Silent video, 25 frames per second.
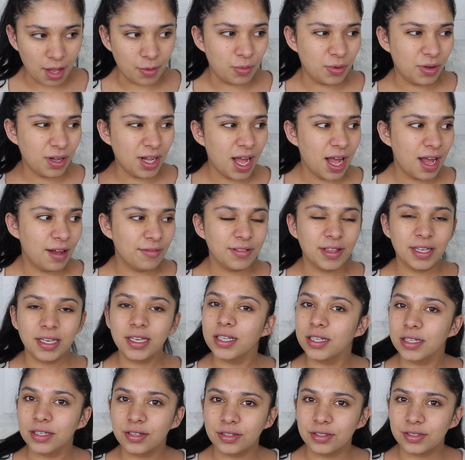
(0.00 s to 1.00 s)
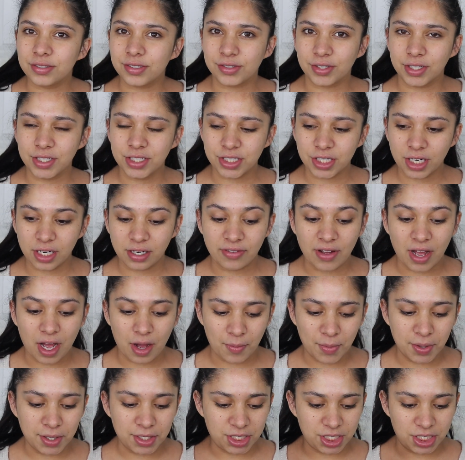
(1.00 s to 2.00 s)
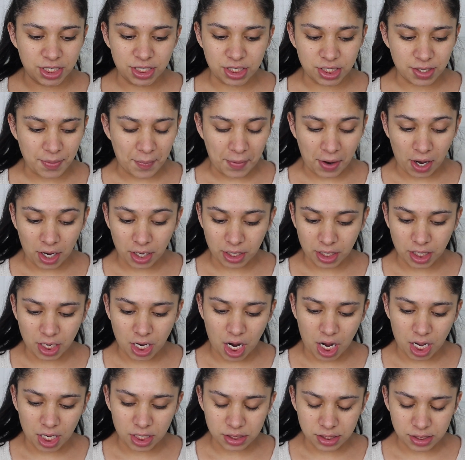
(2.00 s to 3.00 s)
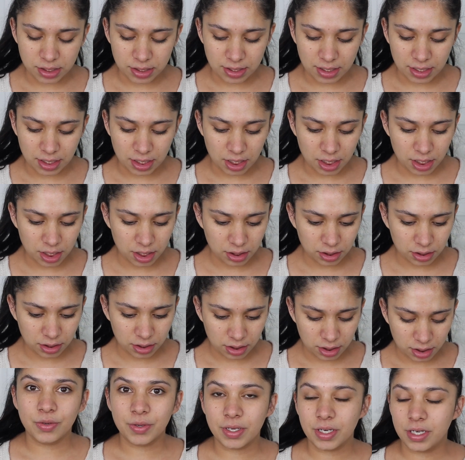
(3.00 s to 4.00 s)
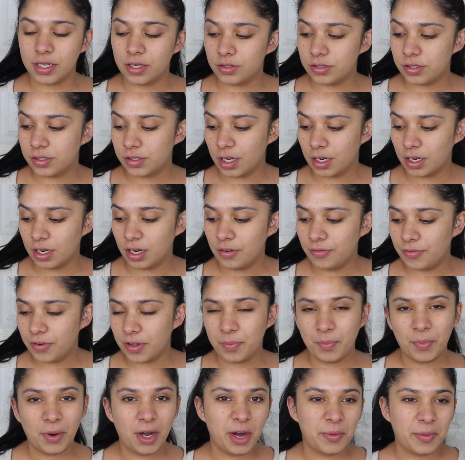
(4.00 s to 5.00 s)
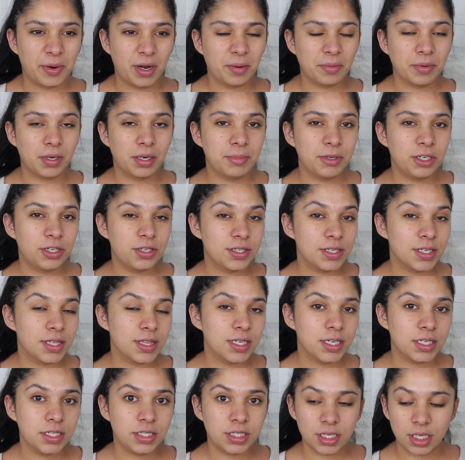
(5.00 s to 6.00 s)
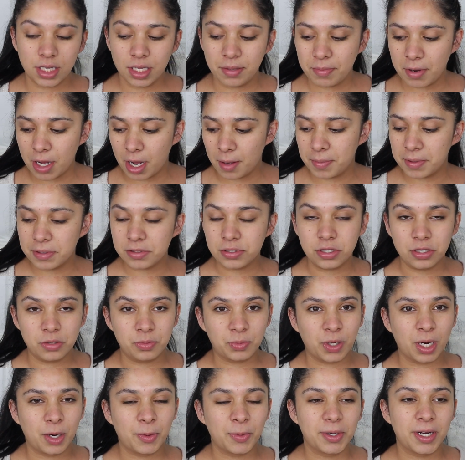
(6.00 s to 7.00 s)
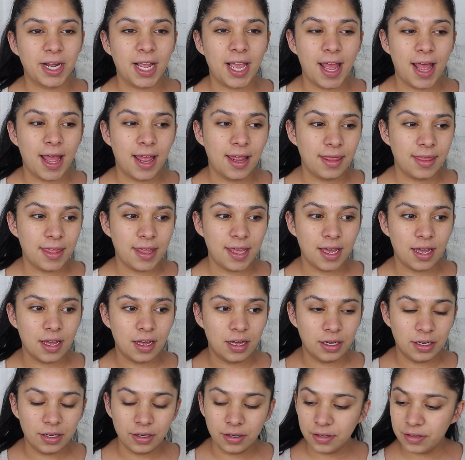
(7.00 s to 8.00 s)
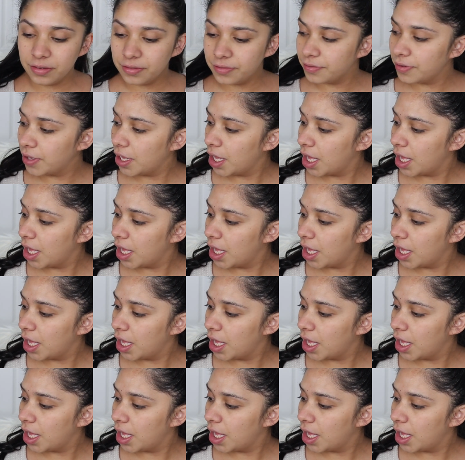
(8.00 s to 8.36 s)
will have like a little screenshot of how much each product costs here. We're going to go start off with primer. I'm going to be using the Jelly Pop Dew Primer and the e.l.f.